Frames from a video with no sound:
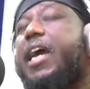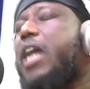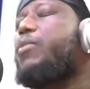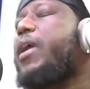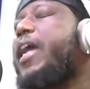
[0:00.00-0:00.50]

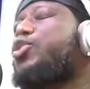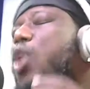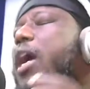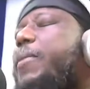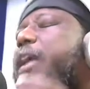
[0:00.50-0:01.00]
And when I
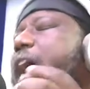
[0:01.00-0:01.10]
talk about